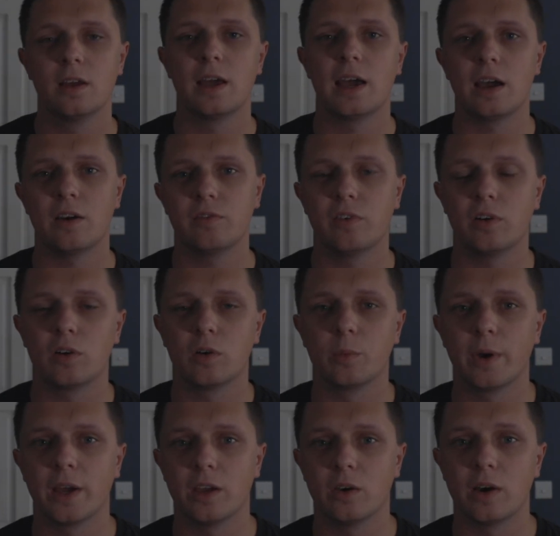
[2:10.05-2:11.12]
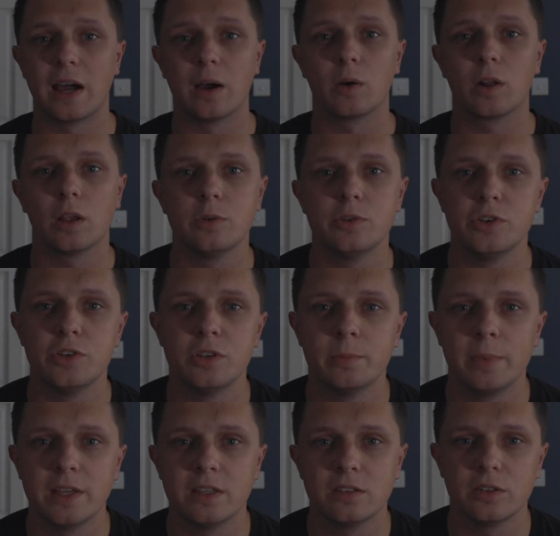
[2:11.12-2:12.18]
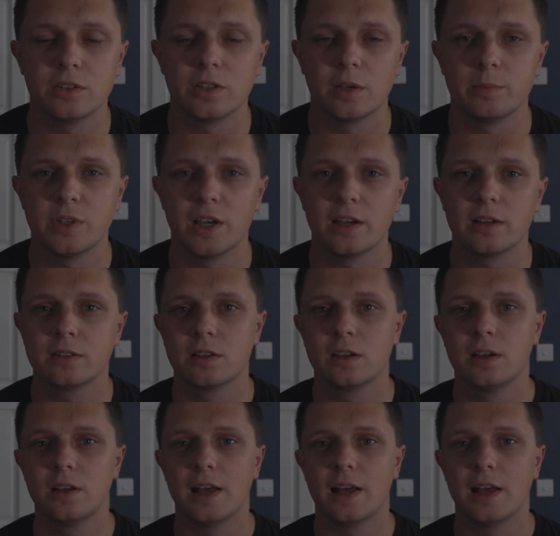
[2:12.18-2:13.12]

how far away or how close you should be to your subject,